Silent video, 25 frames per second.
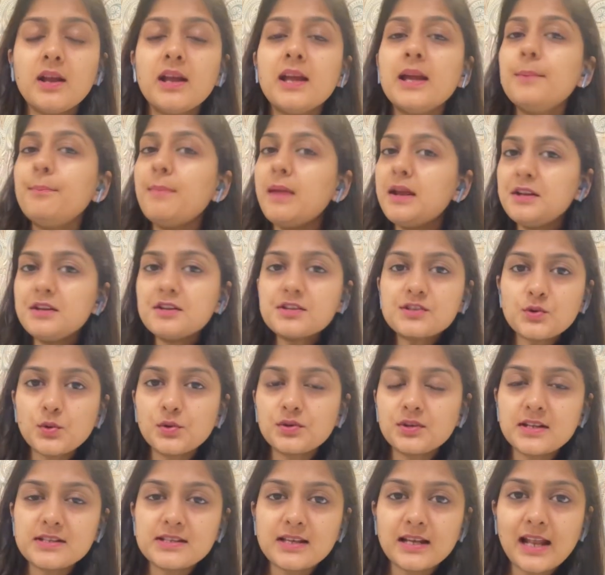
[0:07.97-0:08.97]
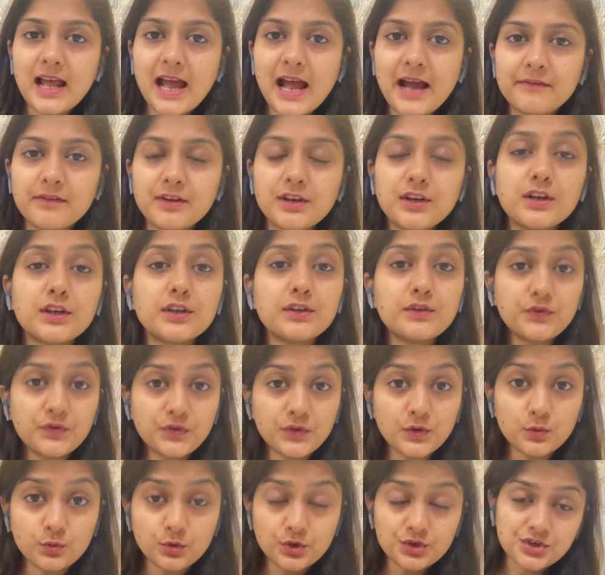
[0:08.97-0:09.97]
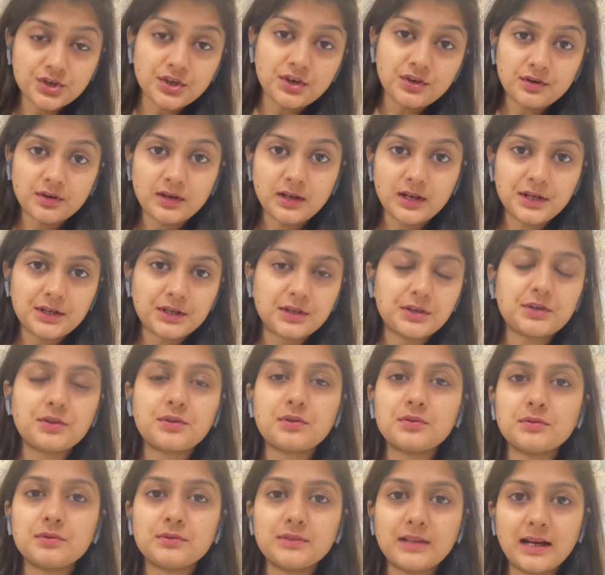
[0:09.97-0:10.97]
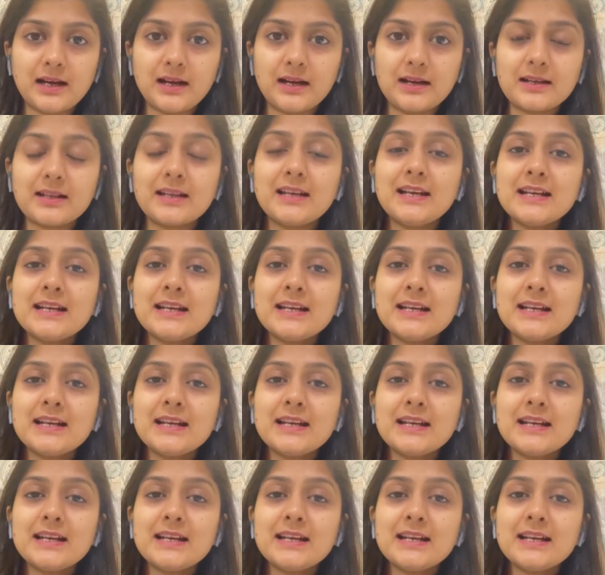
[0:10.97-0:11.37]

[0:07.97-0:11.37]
Many students are having confusion related to that.